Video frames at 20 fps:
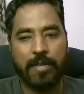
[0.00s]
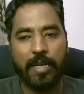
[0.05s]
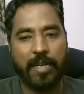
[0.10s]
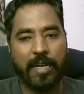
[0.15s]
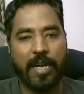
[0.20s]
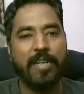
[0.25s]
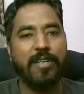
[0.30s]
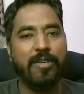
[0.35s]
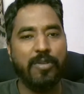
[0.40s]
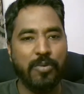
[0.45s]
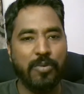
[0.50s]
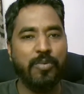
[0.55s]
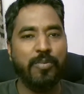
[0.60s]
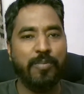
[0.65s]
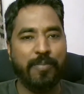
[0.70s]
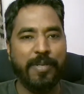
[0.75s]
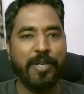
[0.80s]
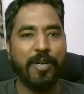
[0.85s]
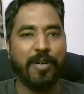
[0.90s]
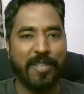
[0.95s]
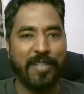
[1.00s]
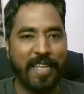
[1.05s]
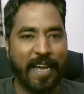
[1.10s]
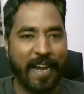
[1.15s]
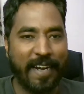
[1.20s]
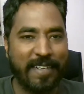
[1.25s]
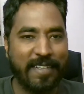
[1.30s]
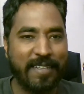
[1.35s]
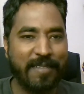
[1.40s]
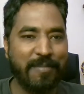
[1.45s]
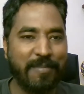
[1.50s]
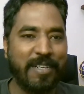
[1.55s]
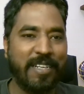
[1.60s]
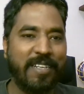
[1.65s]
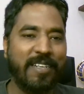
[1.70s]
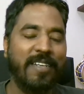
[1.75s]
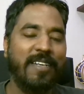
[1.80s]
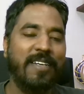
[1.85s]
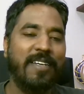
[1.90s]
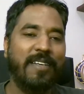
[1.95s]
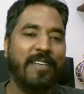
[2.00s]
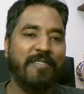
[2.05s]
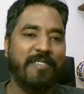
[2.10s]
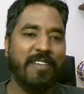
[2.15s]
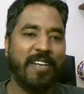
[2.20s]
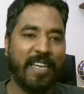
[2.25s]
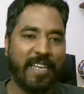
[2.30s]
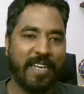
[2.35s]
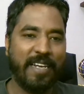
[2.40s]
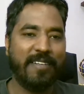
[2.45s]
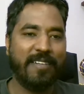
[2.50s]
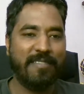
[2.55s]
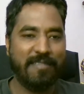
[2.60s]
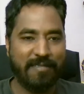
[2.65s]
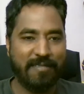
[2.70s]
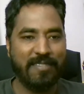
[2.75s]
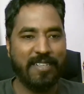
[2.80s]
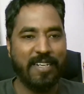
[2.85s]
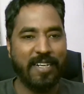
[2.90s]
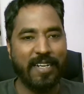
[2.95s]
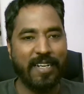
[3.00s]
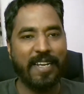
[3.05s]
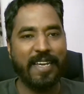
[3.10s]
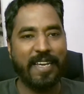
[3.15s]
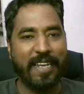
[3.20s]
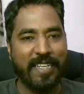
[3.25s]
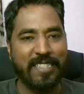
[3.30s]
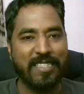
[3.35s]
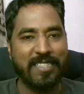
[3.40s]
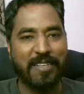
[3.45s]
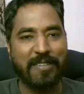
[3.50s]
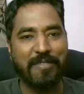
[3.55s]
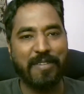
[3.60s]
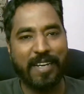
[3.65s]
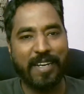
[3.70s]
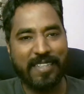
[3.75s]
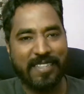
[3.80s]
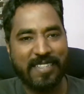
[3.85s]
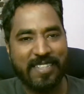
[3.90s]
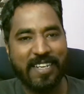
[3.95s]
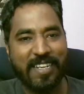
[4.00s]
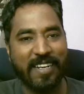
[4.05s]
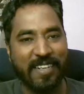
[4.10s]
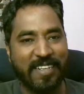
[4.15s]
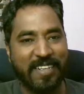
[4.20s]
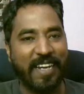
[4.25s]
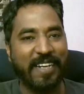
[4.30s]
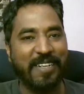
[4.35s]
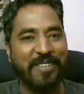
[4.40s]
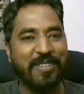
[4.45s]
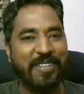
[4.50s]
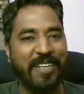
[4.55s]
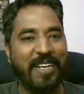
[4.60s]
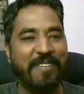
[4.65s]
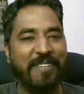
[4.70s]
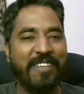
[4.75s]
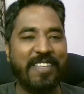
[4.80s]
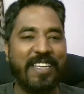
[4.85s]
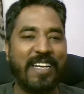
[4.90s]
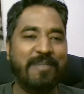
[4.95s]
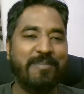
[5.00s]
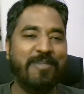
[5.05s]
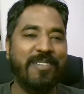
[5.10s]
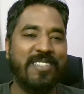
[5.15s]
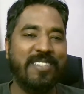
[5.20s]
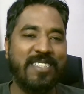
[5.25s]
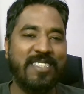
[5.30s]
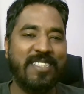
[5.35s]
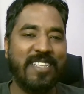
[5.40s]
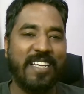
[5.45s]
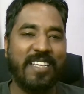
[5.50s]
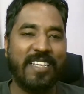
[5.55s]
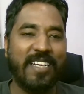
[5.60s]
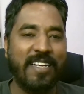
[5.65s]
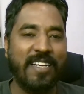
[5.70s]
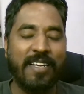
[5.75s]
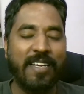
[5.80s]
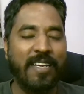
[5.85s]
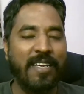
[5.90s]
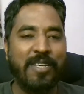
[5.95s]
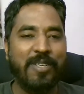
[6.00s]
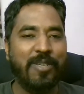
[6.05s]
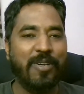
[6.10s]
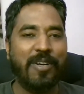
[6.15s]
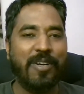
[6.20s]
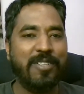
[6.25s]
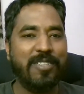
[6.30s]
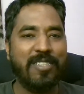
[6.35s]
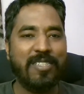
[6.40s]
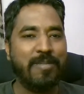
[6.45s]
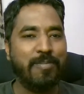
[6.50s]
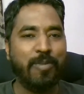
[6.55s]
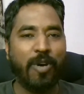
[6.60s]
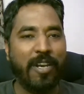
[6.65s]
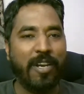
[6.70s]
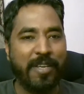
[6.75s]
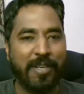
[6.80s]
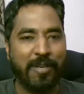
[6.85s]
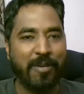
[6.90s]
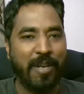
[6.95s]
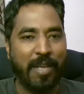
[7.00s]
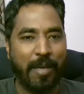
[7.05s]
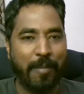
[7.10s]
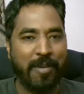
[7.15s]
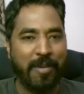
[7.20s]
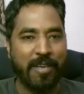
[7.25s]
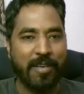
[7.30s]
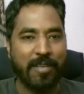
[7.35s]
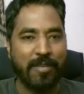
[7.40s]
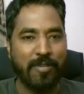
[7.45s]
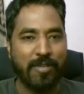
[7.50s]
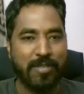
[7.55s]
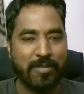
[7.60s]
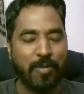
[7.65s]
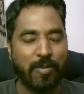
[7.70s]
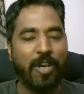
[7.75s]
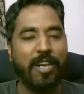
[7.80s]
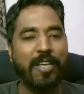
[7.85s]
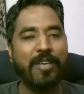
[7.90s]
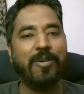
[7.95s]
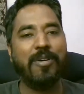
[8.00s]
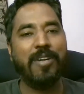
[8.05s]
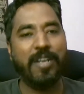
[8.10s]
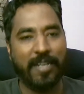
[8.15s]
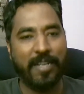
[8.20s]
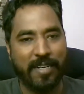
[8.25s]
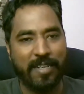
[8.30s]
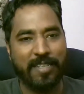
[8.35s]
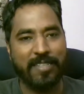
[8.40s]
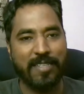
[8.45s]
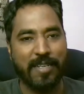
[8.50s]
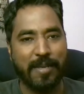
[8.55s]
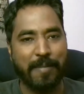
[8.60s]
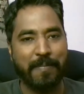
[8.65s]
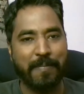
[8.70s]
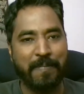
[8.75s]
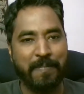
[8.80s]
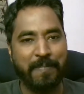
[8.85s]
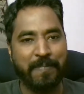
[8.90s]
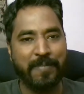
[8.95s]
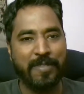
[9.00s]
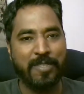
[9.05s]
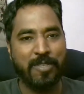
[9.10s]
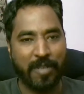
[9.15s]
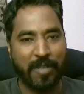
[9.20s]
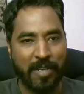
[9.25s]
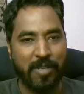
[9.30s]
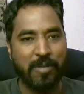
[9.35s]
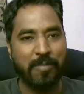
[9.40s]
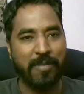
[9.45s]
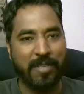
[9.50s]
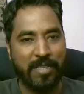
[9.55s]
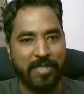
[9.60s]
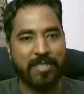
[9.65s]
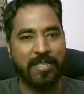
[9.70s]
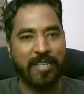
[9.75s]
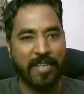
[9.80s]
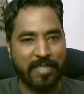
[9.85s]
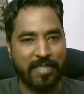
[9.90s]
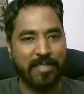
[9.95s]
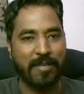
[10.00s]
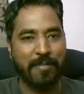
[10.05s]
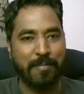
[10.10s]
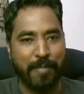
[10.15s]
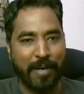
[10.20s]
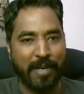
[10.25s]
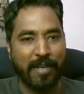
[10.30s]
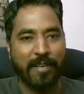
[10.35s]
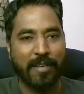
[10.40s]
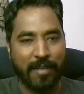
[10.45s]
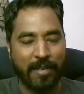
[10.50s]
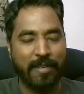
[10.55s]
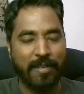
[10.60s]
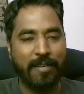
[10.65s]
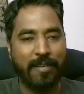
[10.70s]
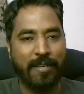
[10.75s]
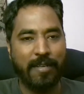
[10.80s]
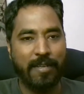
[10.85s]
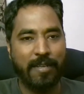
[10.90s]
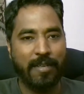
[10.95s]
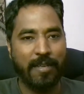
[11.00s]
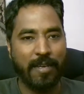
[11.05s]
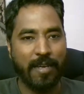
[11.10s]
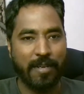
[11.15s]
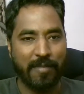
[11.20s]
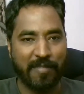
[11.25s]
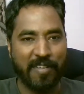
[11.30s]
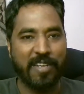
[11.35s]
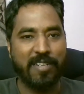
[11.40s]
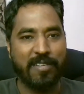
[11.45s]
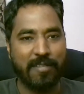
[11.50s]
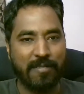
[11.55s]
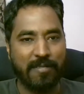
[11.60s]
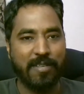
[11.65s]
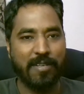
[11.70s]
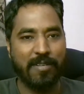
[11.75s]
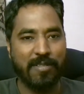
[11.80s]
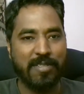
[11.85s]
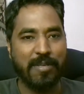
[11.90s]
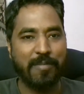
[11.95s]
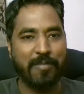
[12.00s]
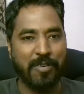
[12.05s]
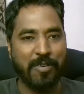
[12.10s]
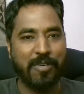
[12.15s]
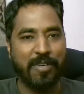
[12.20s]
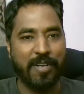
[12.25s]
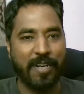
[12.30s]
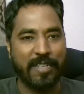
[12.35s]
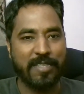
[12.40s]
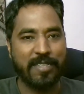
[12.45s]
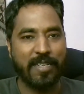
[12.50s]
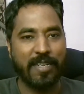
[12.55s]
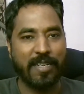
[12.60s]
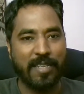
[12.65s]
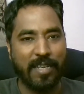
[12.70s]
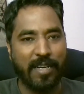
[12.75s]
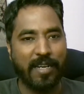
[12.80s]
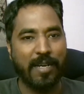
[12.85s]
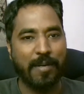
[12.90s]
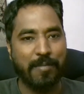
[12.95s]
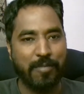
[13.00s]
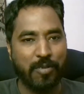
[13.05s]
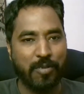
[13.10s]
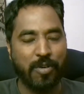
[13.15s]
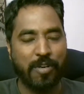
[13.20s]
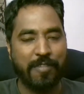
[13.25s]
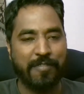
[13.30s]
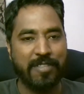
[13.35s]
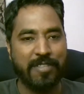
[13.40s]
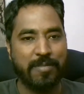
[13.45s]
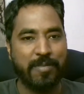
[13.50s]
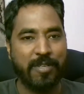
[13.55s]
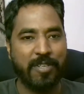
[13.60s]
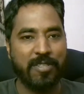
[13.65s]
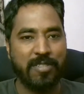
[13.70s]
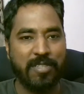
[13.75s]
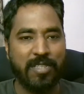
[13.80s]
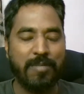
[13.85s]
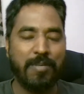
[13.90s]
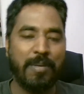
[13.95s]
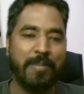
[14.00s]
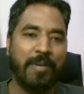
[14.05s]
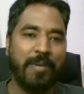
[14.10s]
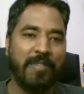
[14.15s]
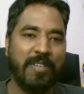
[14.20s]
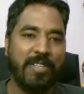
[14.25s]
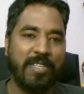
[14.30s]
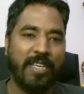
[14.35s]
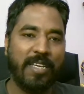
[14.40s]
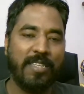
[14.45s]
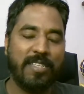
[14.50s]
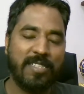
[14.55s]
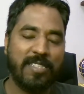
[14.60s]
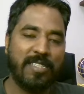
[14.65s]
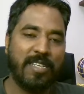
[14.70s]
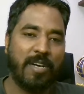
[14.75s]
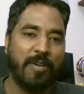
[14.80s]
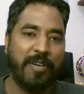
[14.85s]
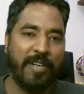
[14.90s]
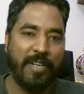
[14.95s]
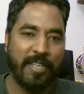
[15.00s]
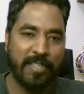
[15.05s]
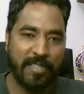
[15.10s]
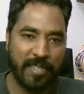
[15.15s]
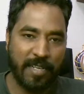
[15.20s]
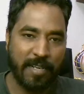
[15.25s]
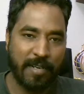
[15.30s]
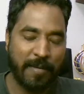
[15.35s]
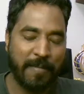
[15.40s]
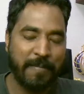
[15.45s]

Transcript: can't do beyond that. But when I get little aggressive, I try to deal with that person saying that you're not just spoiling your name here, you are spoiling your country's name. So can you please dress up better and wear some good dress and then come to the office, because these people will think this is how Indians are.